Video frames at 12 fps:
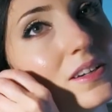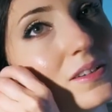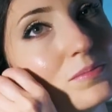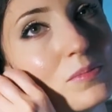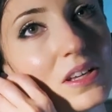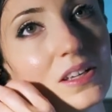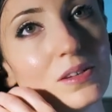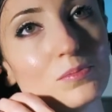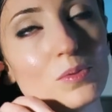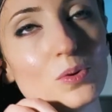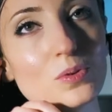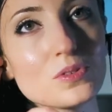making
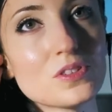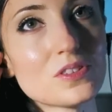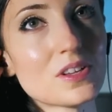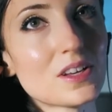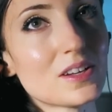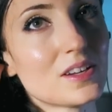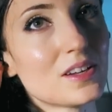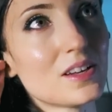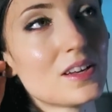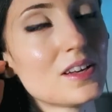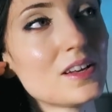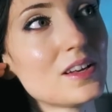molds
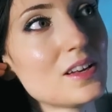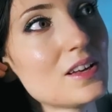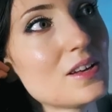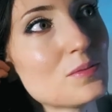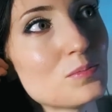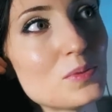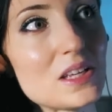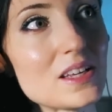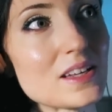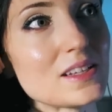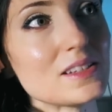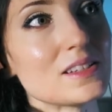
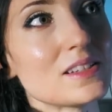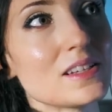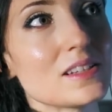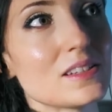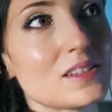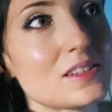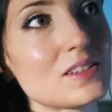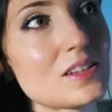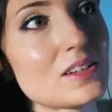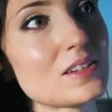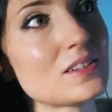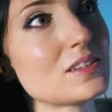because it's
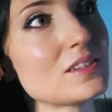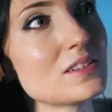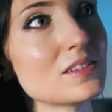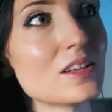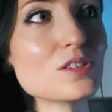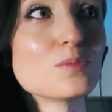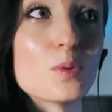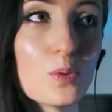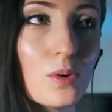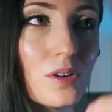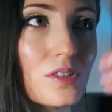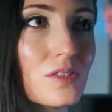less
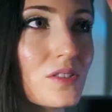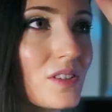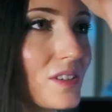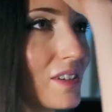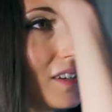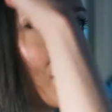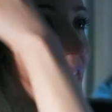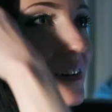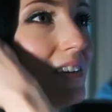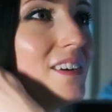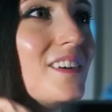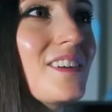porous,
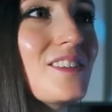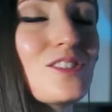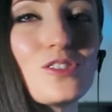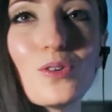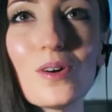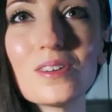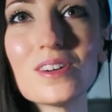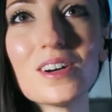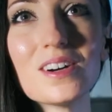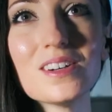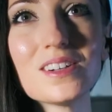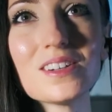
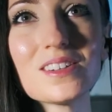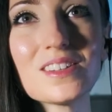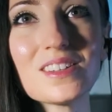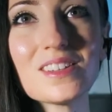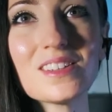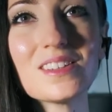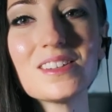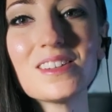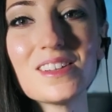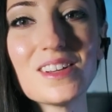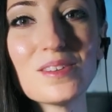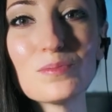stronger,
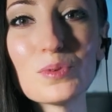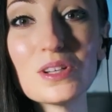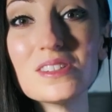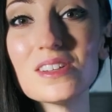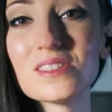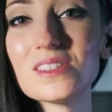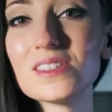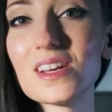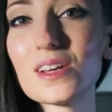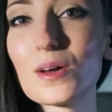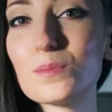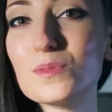but it doesn't
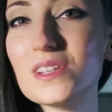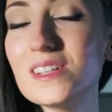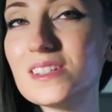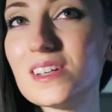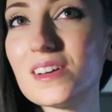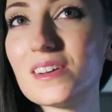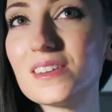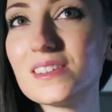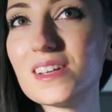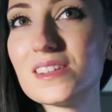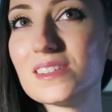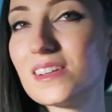take up detail
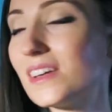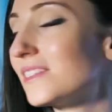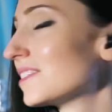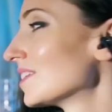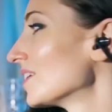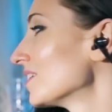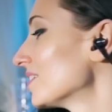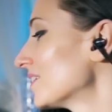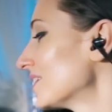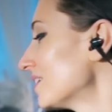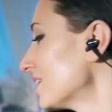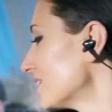as nicely.
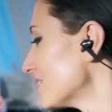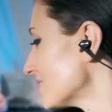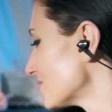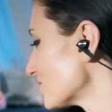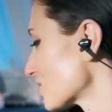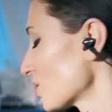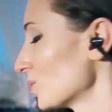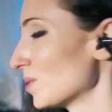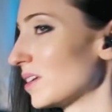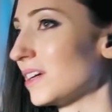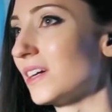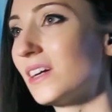So
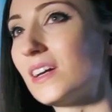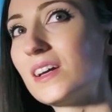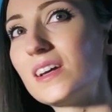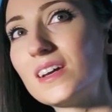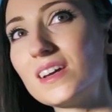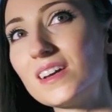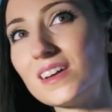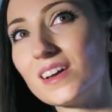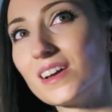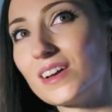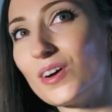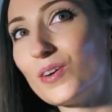
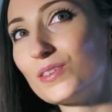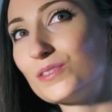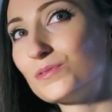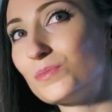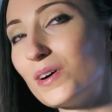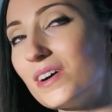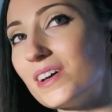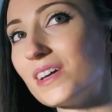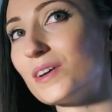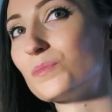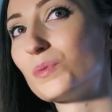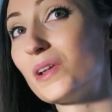all of
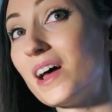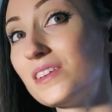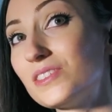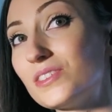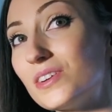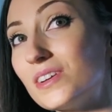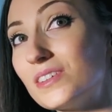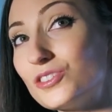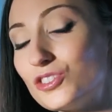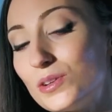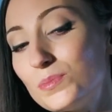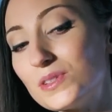my plaster
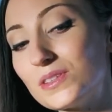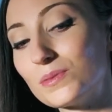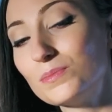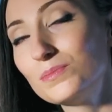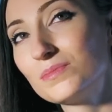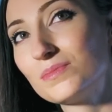gypsum